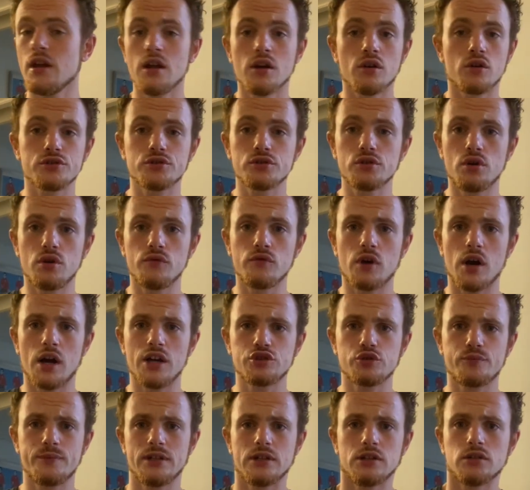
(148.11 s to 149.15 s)
because a lot of guys
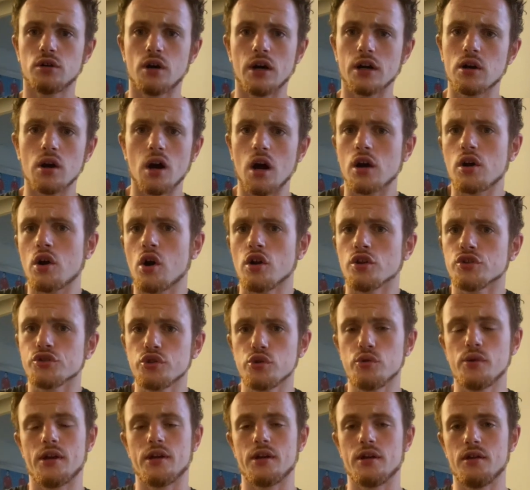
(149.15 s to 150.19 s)
would be like, oh, I can't
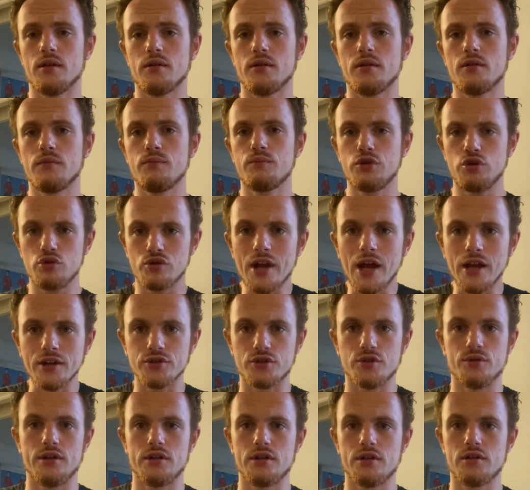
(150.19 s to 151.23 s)
do it. But you can
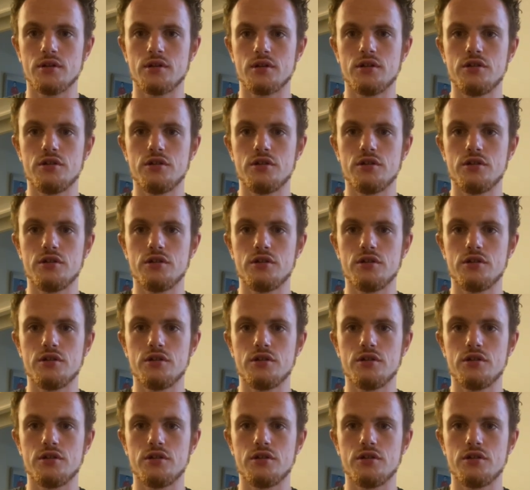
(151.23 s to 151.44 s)
do it.